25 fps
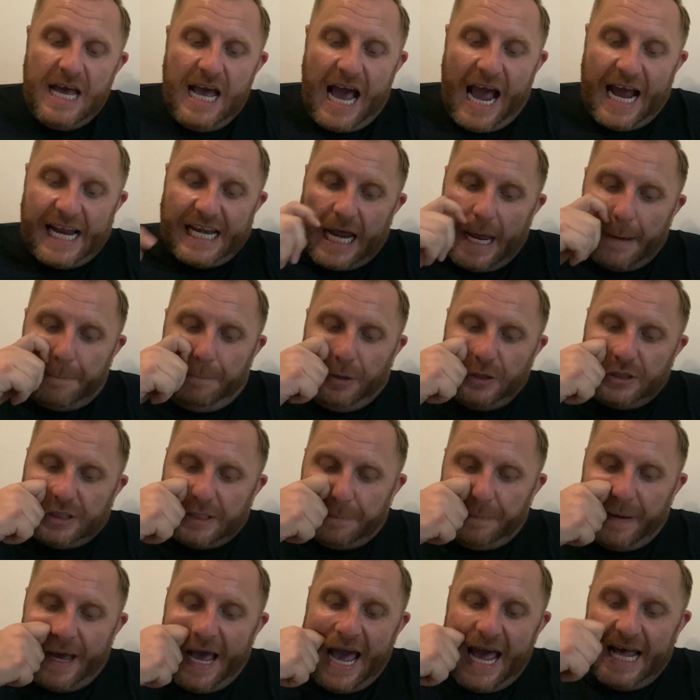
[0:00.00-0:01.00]
and I put
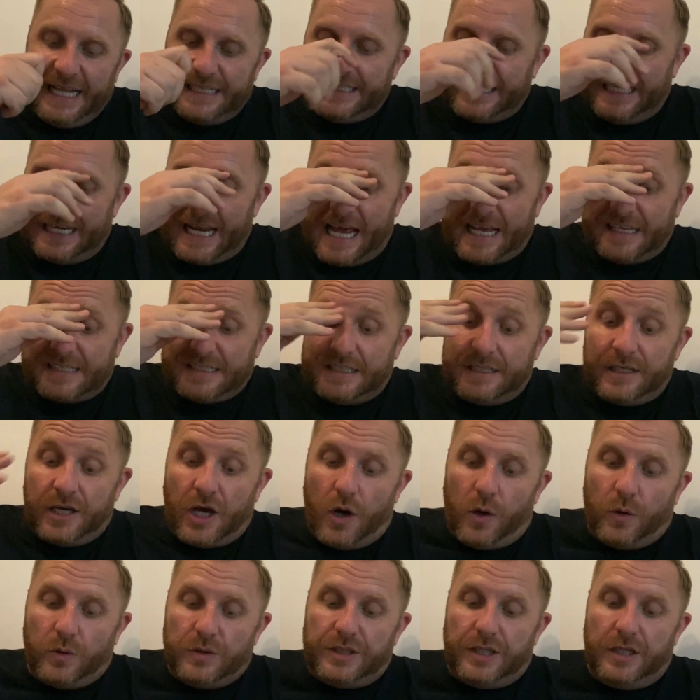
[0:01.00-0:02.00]
up a hand and asked to
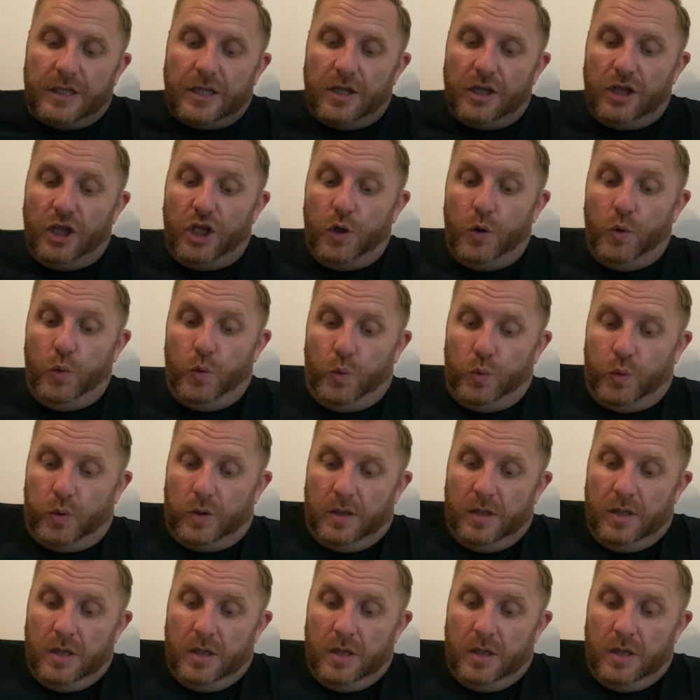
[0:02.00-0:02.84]
go to the loo.